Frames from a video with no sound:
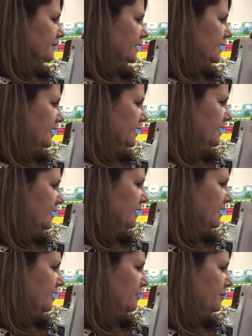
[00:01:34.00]
Okay,
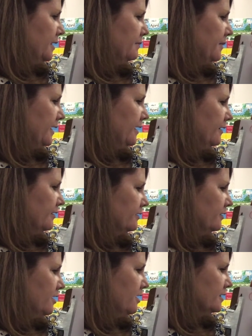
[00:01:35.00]
and I'll make my other
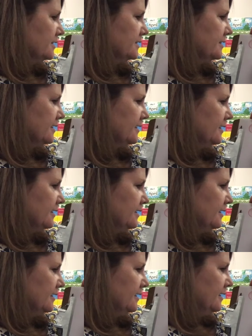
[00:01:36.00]
long side,
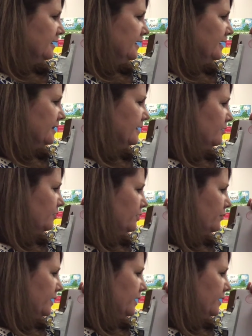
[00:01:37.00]
and then I'll go